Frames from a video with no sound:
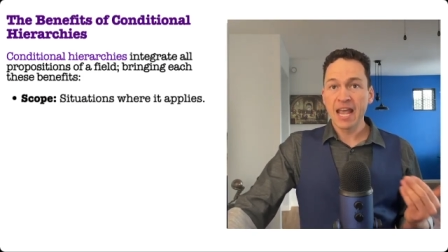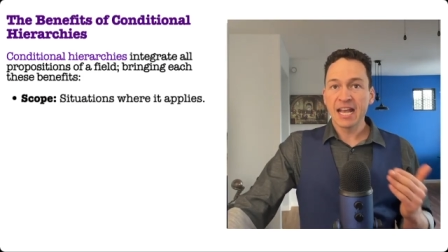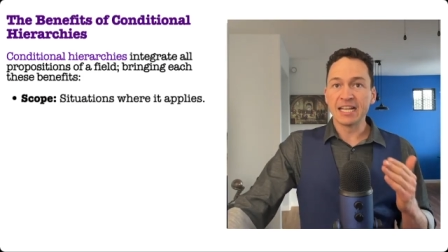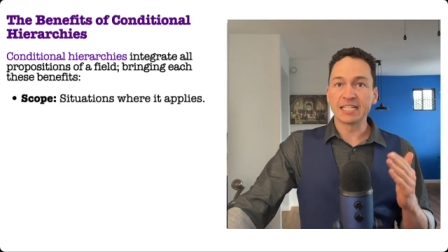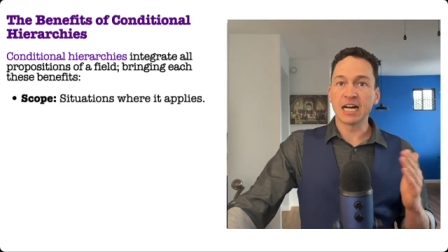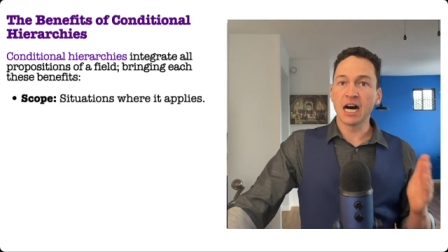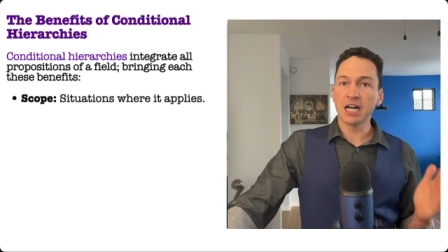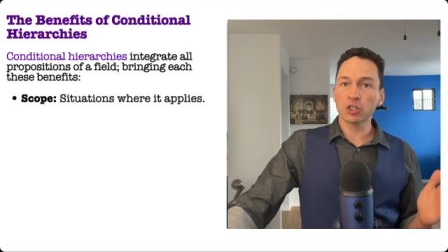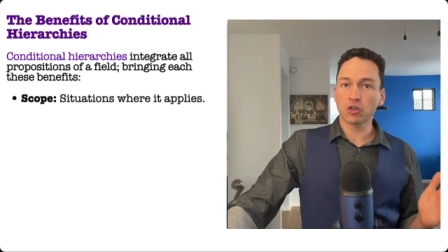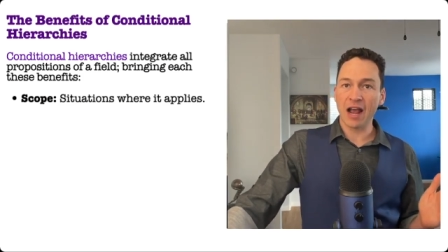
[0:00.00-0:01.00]
In
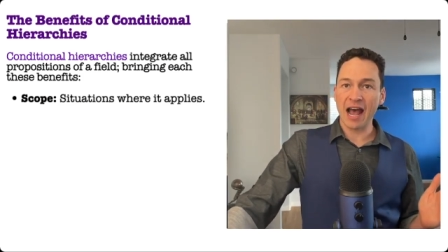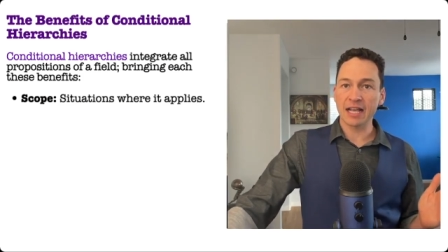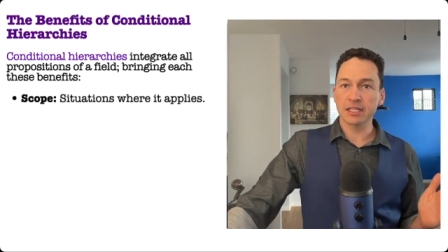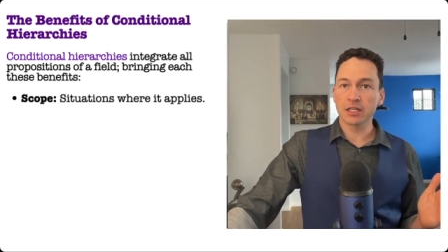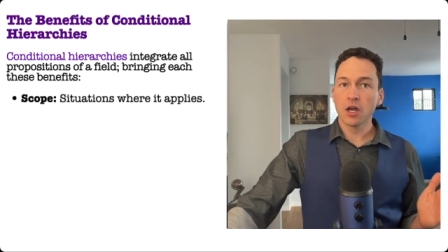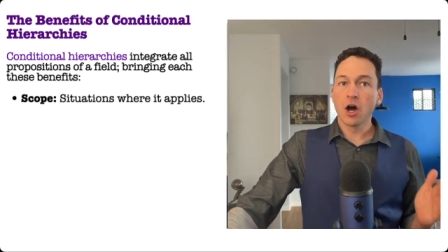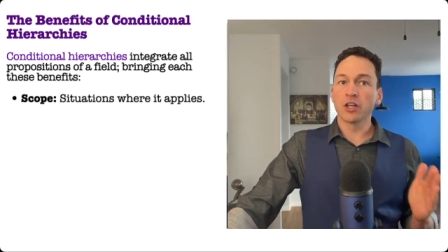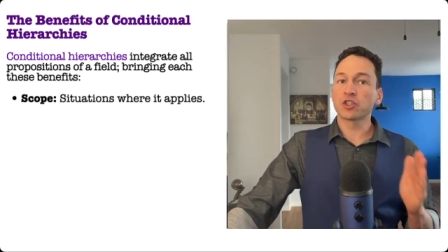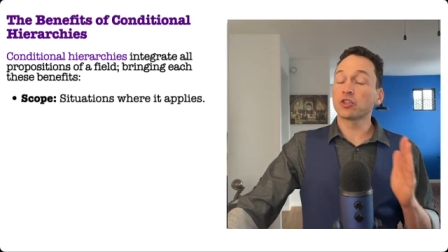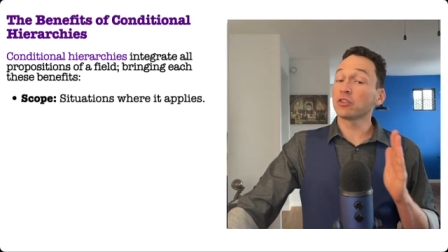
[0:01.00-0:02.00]
contrast,
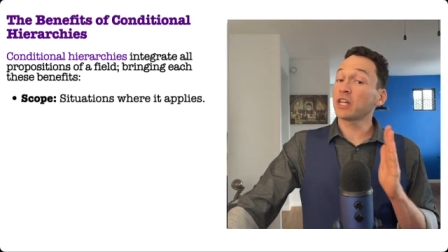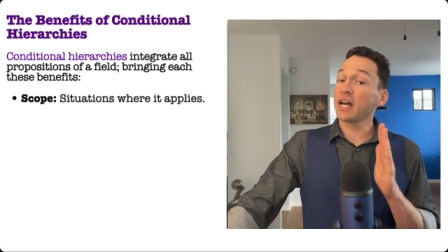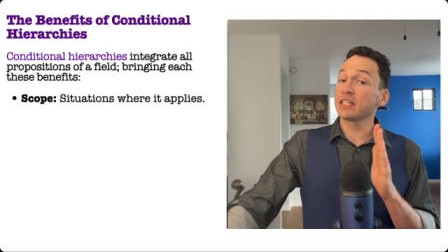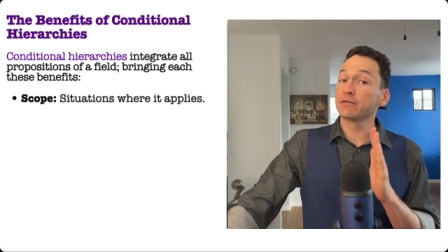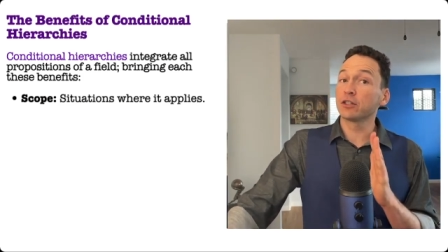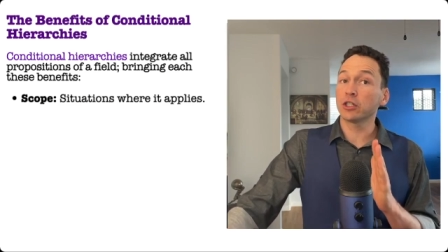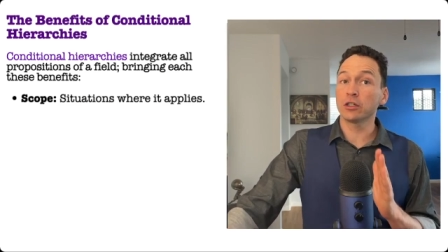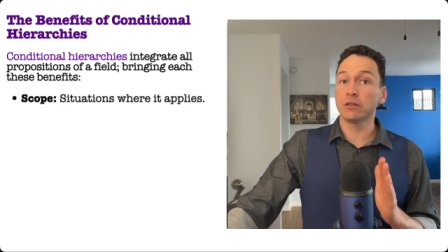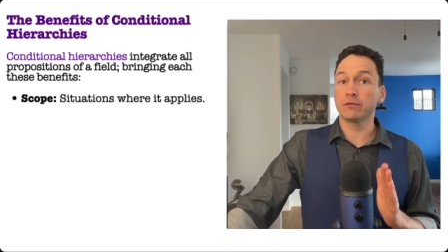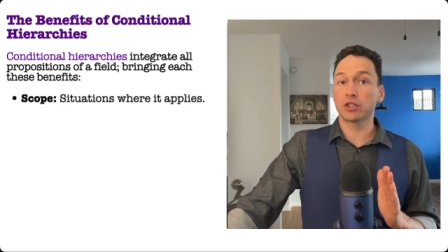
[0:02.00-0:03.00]
on certain kinds of
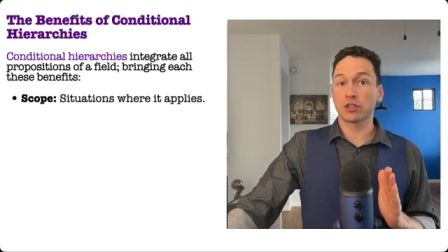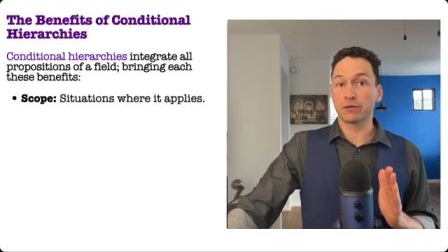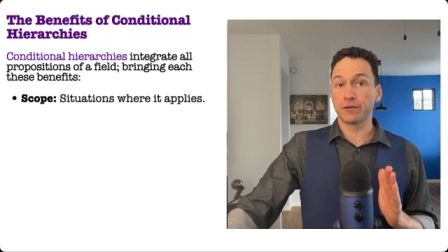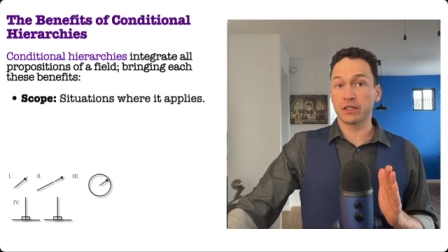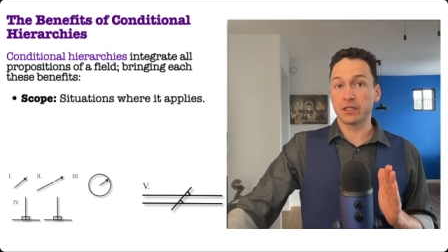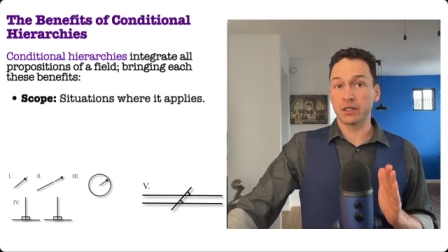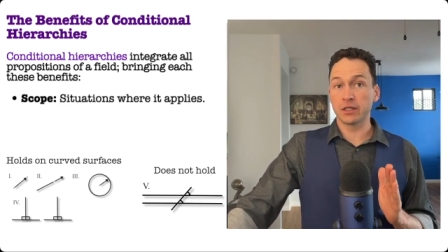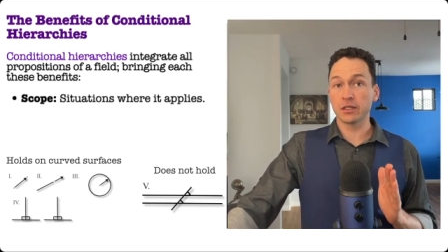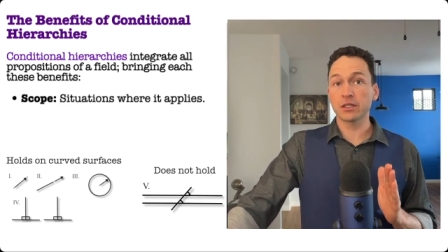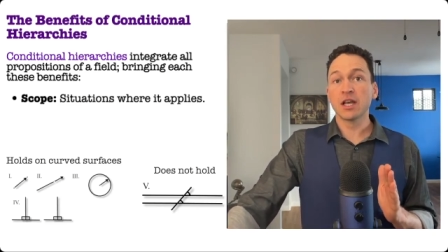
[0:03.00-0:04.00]
curved
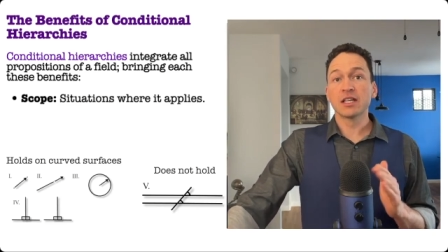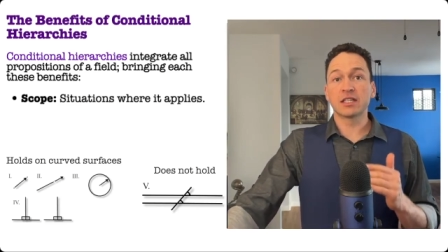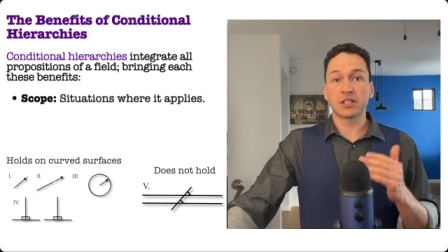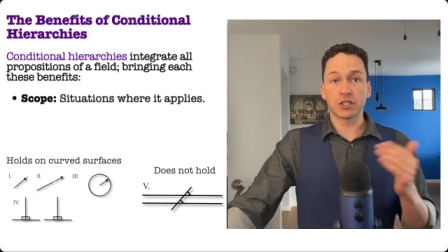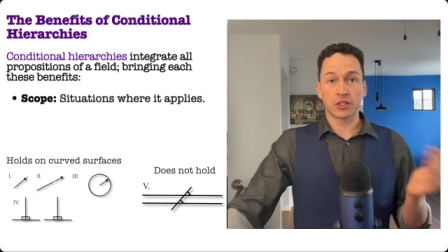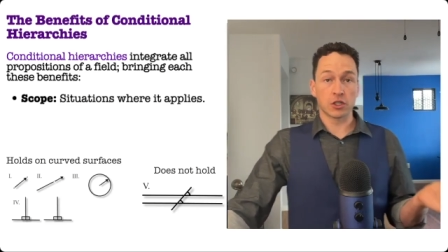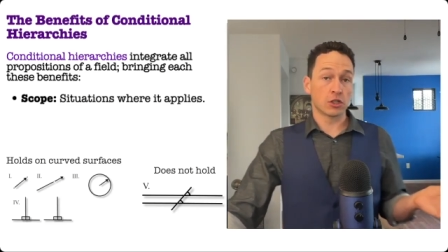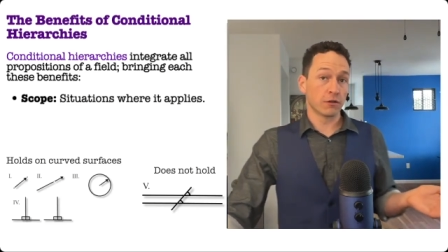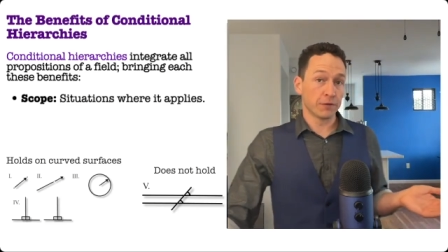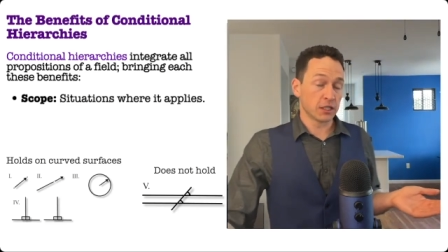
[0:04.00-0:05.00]
surfaces, such as the
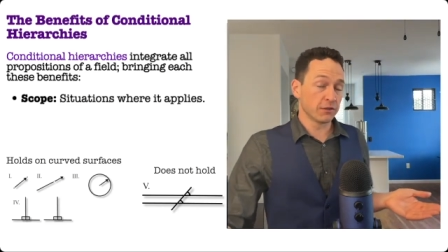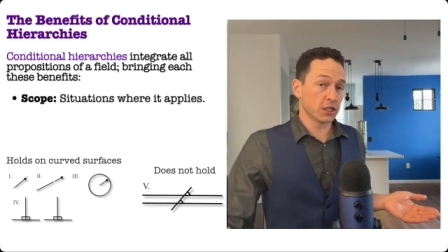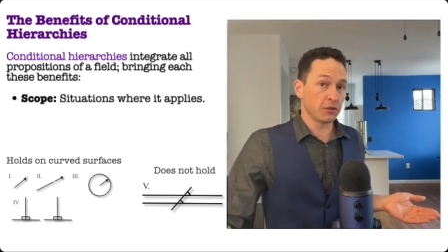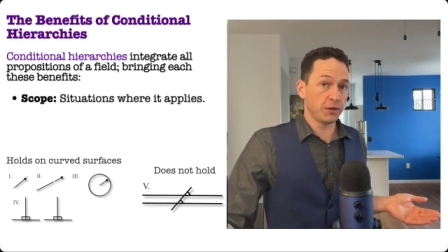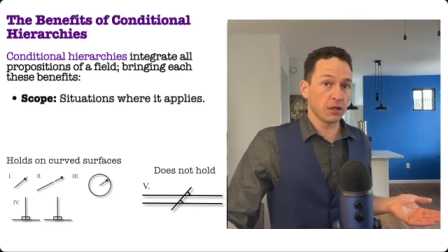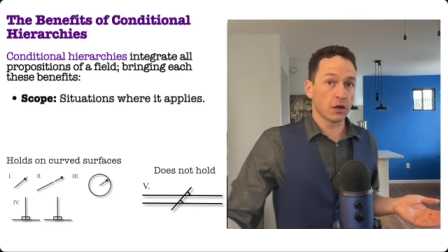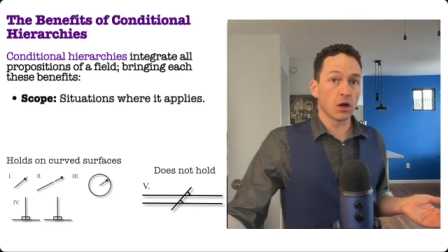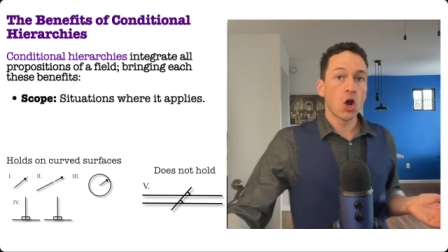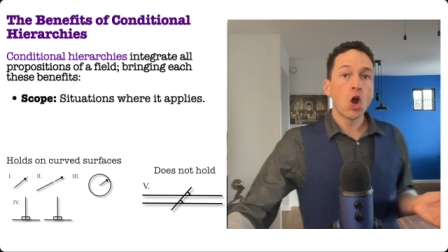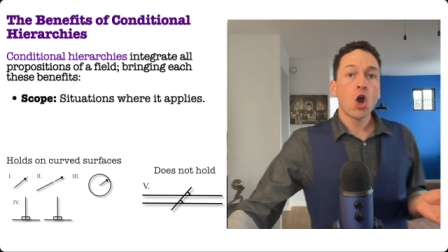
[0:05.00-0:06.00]
surface of a
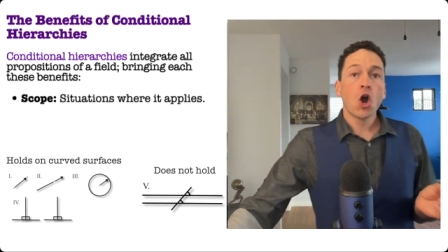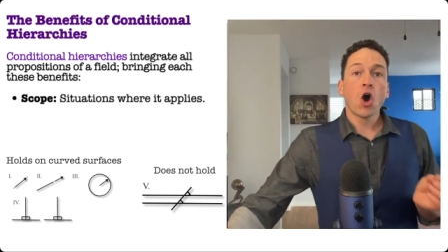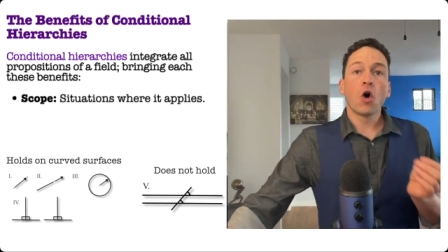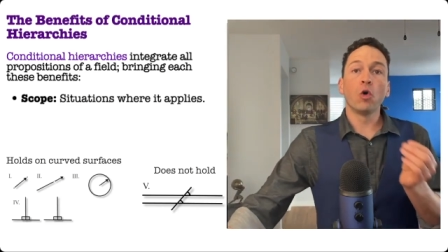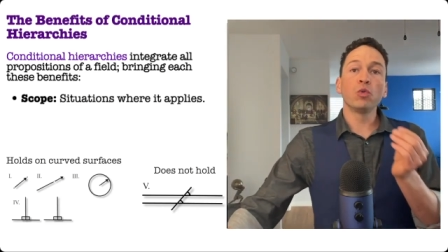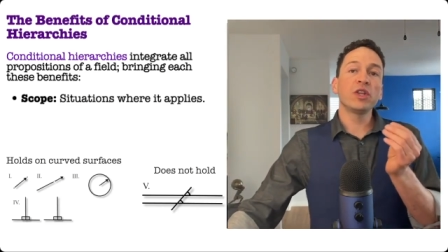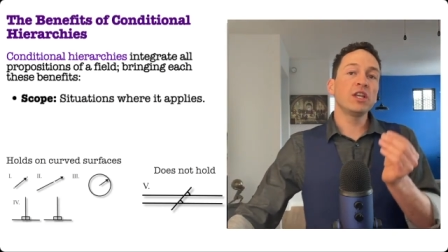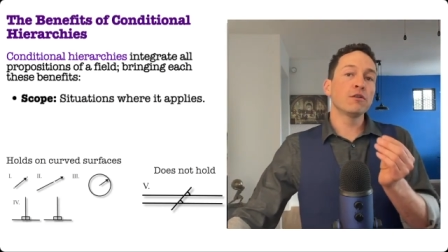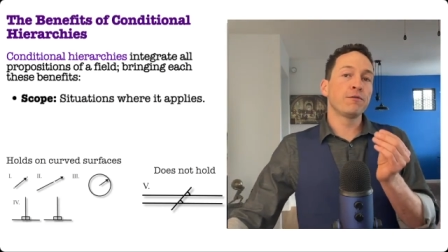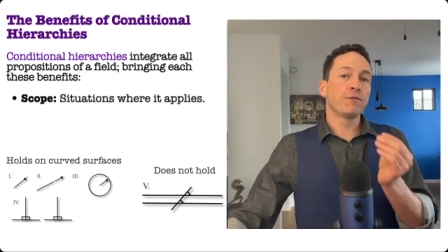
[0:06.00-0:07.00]
sphere,
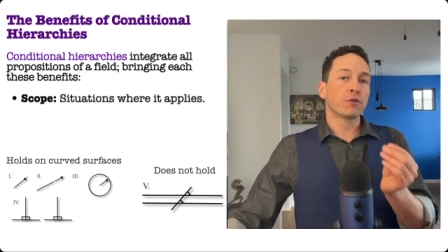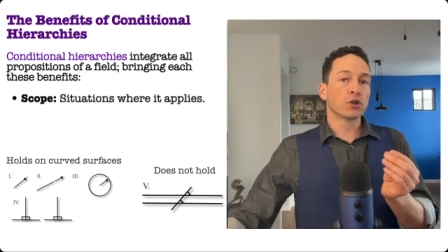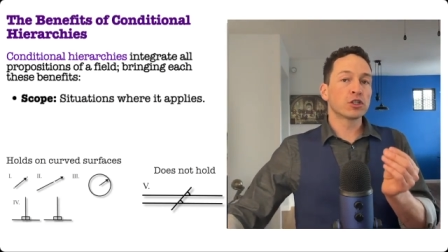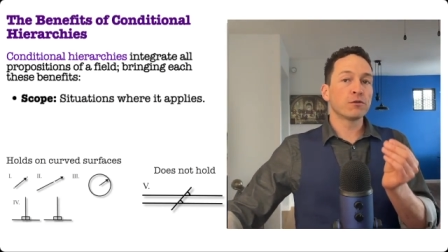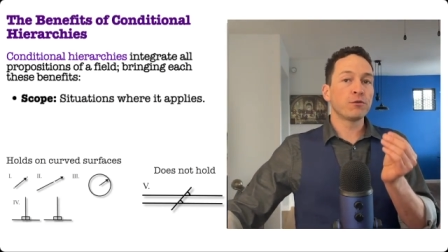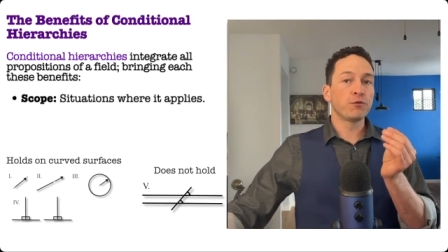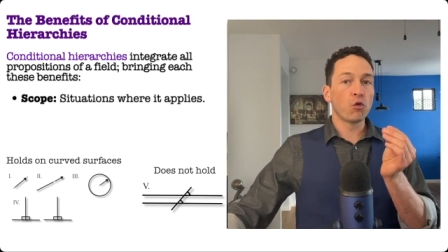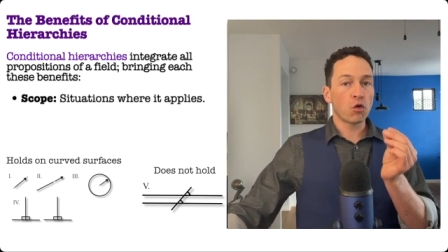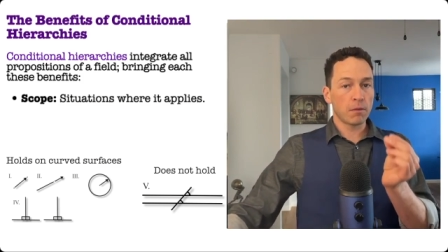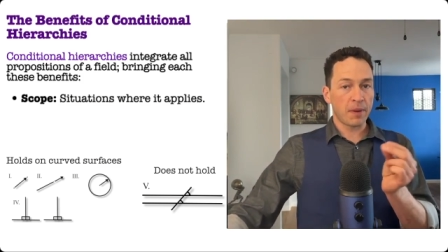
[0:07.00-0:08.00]
only the first
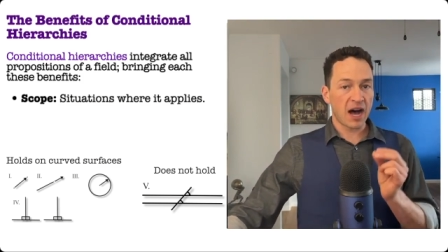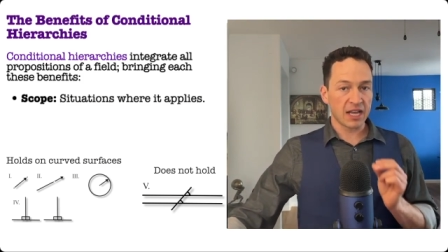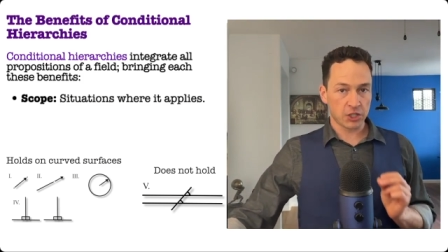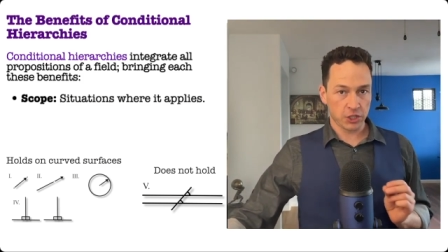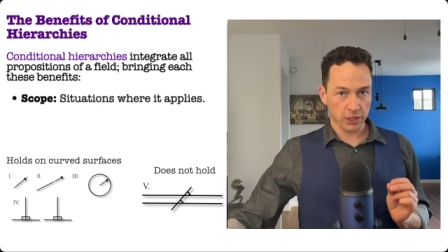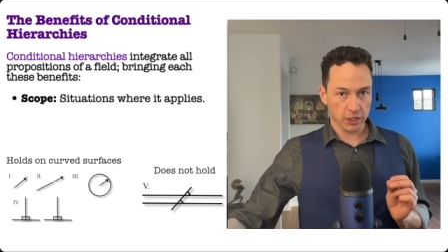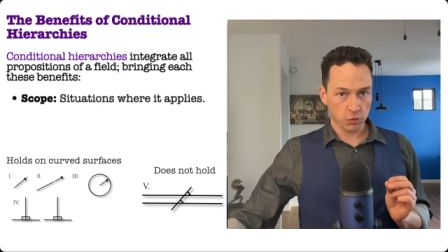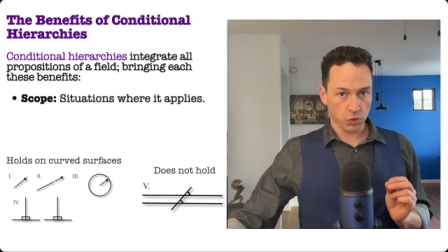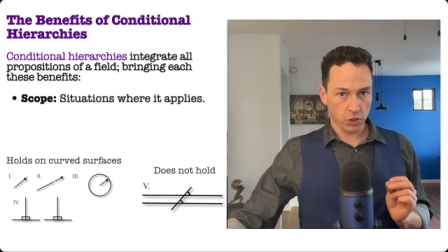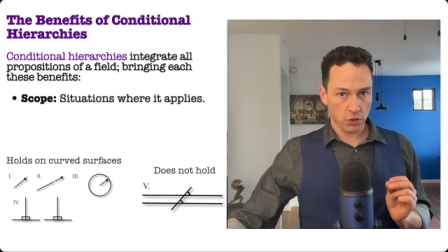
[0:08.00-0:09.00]
four
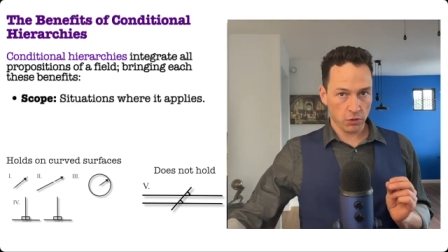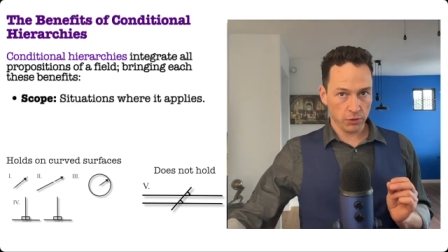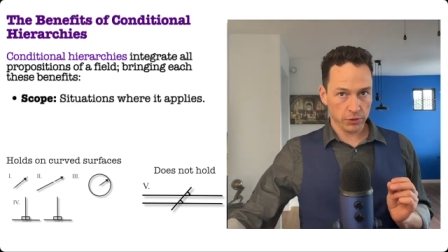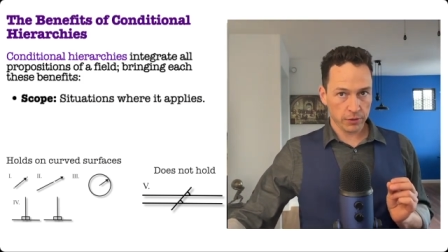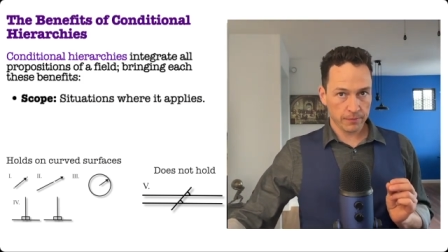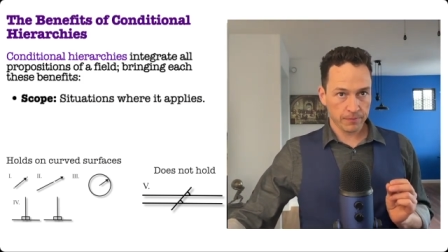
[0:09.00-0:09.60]
postulates will hold.